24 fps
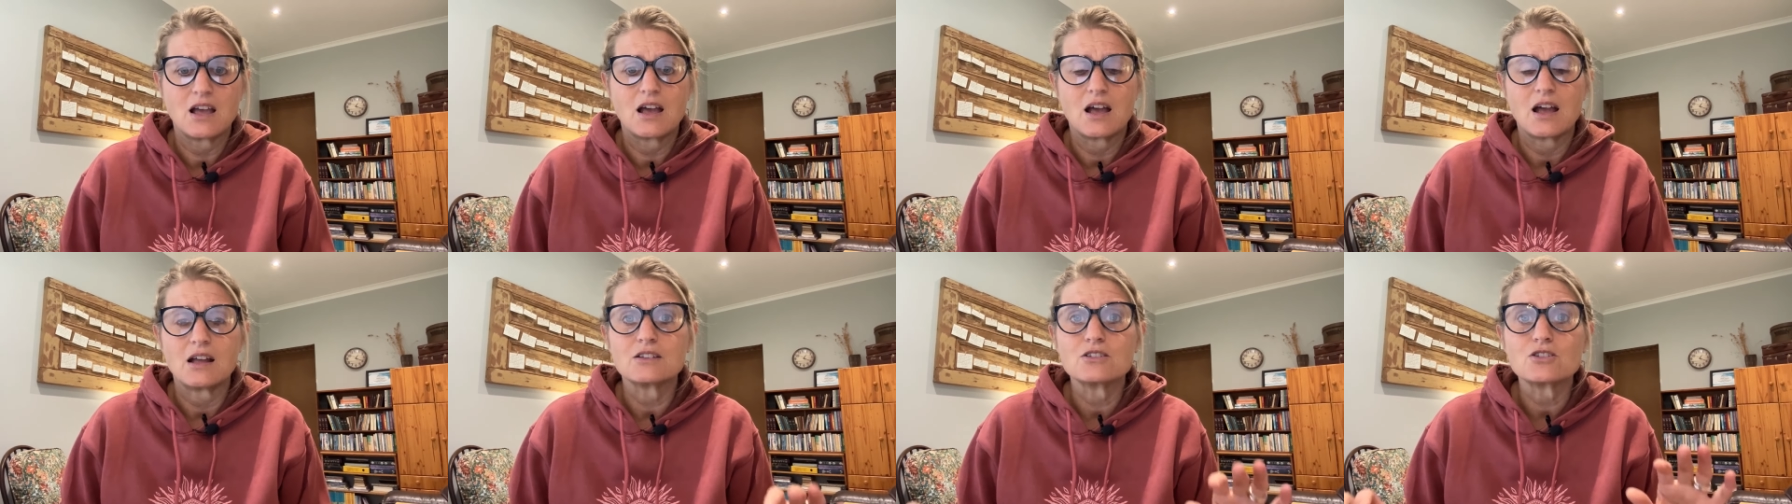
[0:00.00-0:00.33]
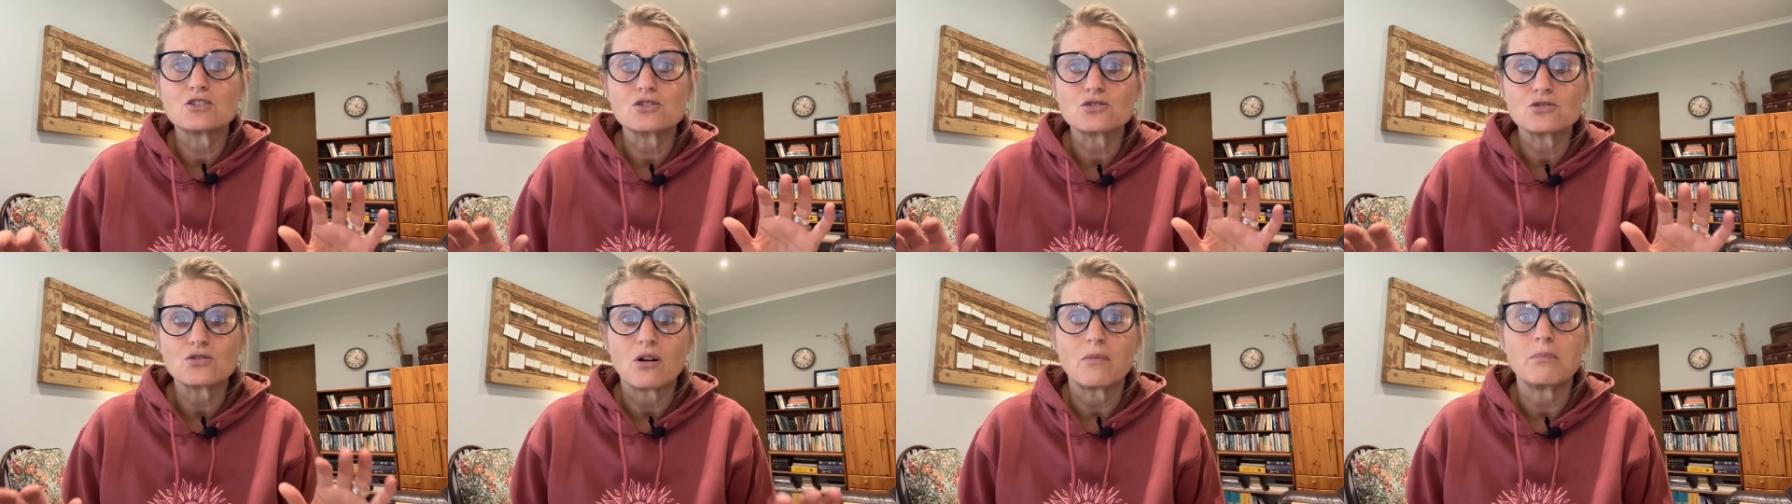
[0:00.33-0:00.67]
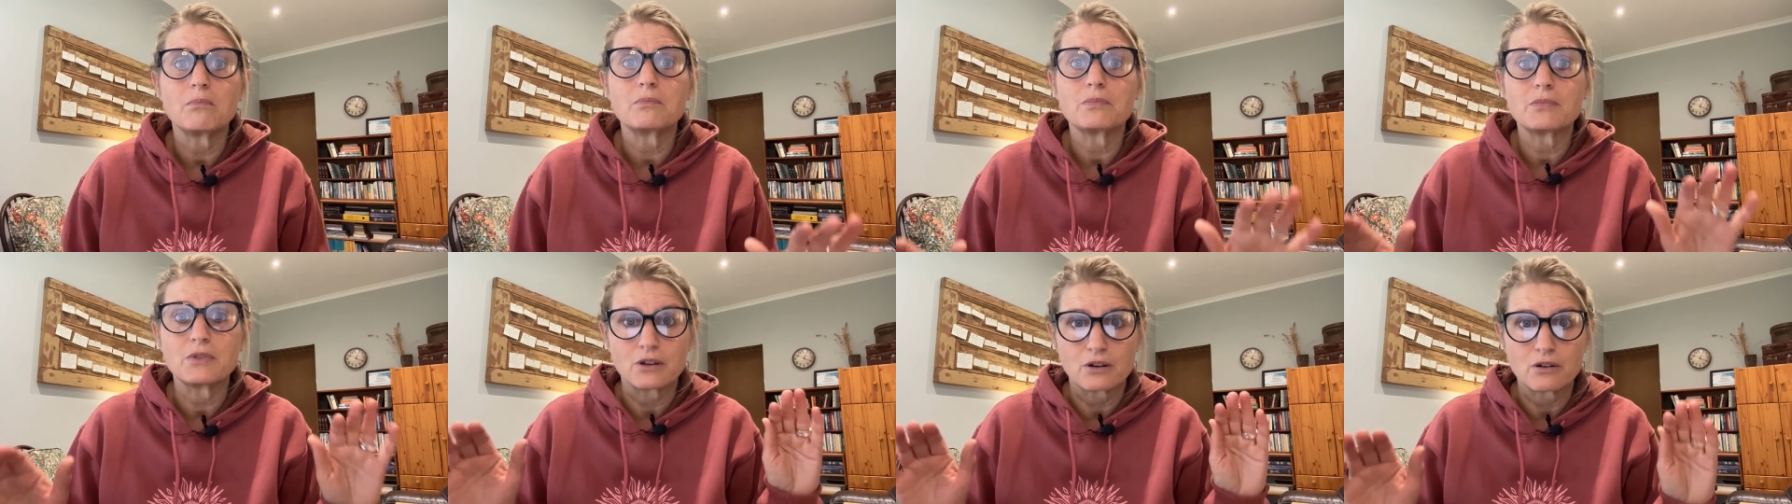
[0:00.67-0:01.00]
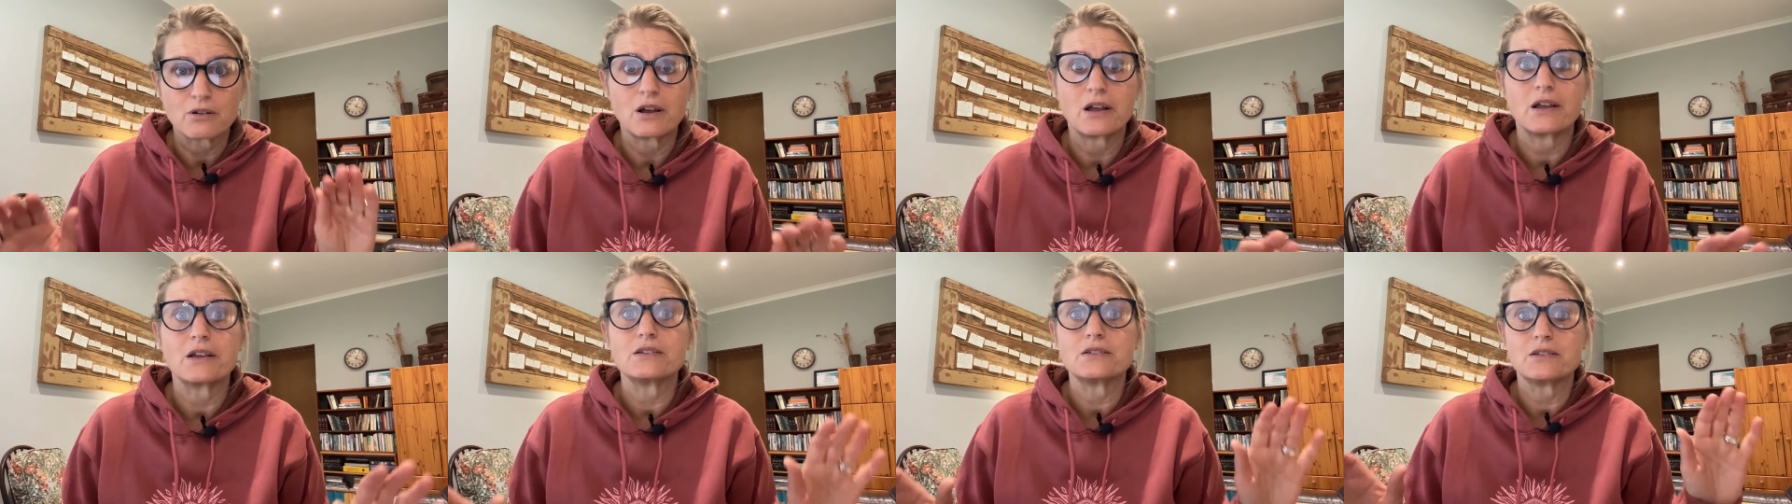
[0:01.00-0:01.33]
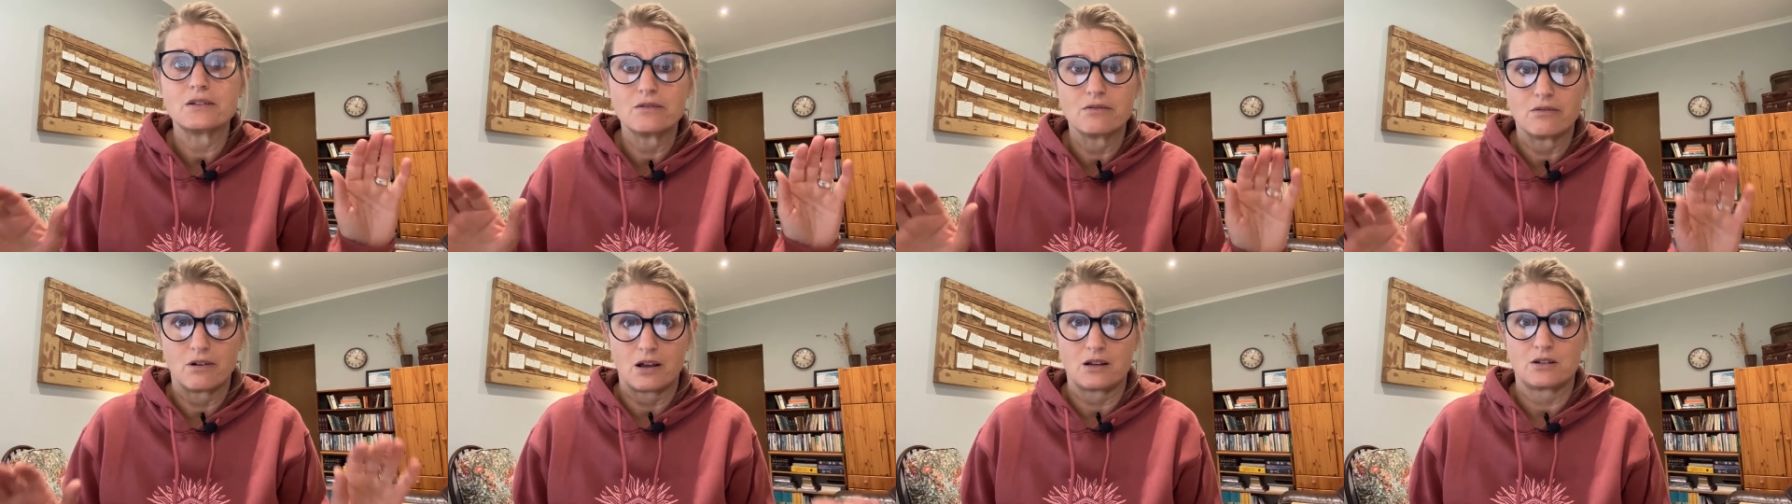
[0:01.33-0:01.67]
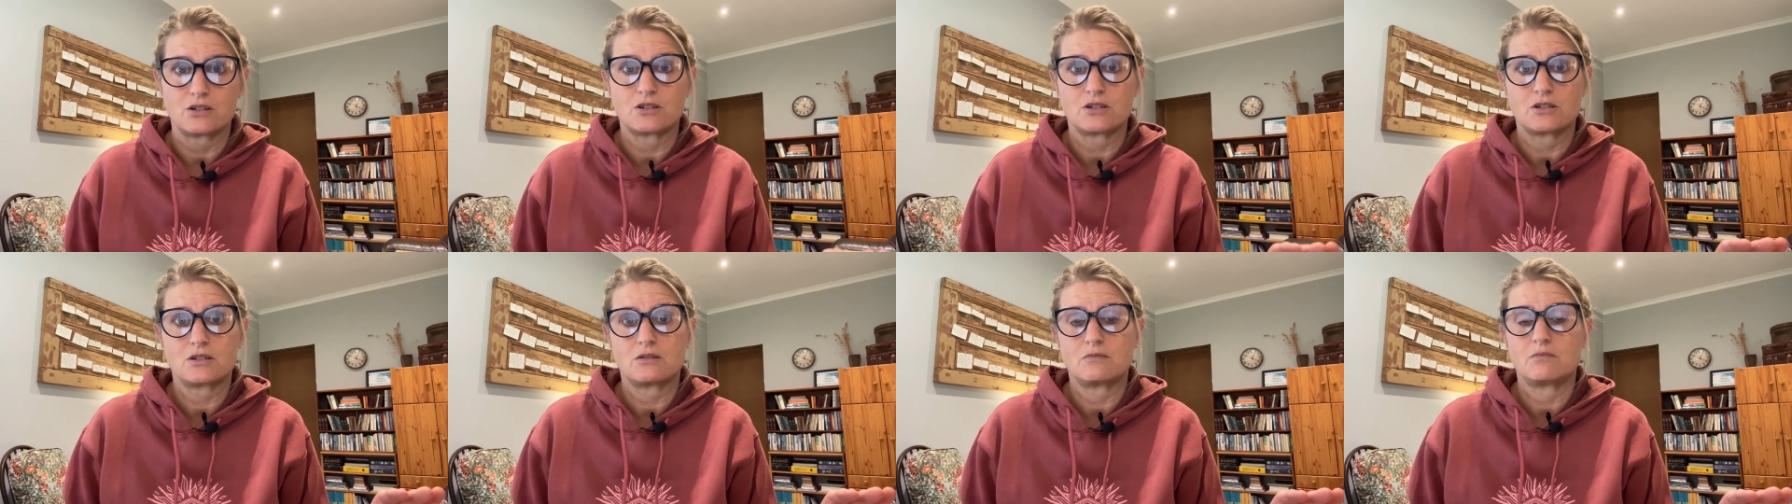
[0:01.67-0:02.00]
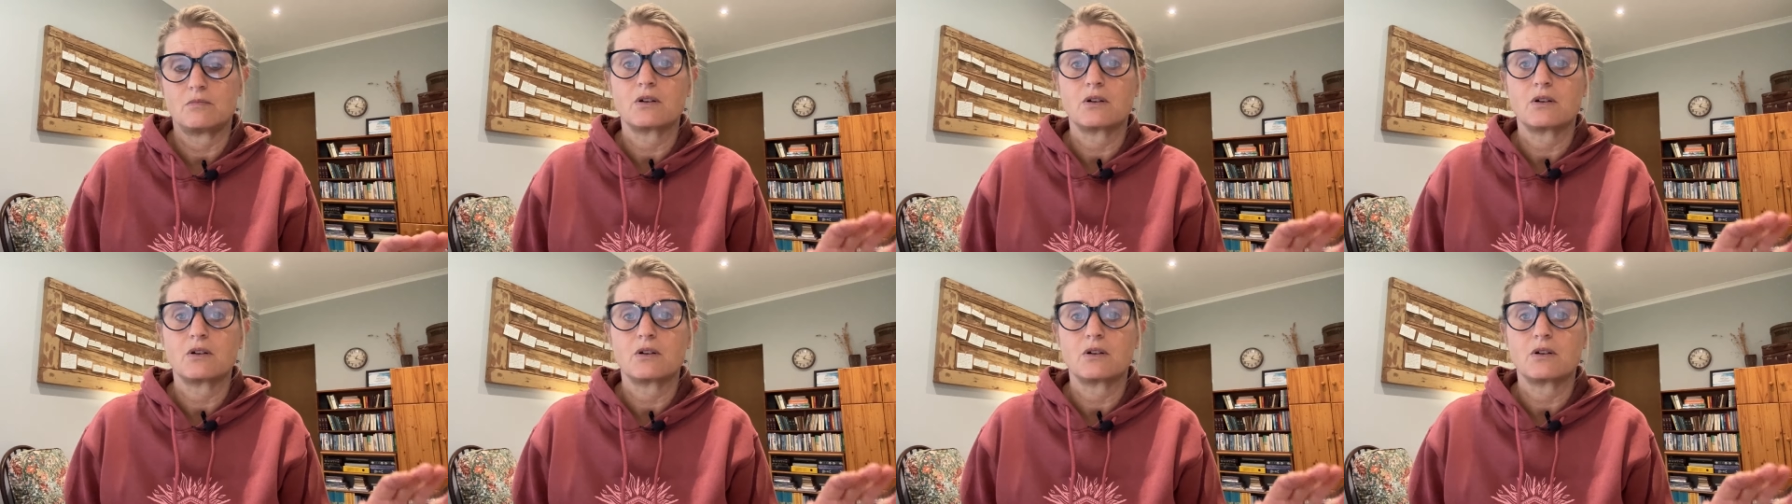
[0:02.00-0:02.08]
and stop the crazy rush?